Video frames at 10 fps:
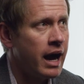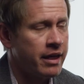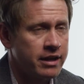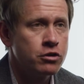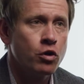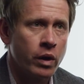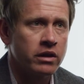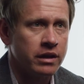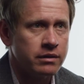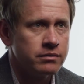I think too
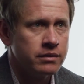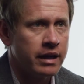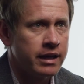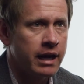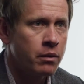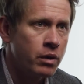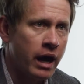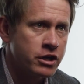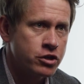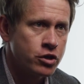quickly. I think I,
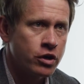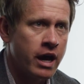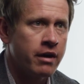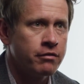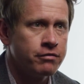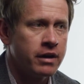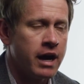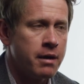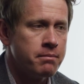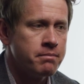I should have
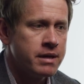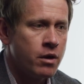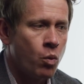um,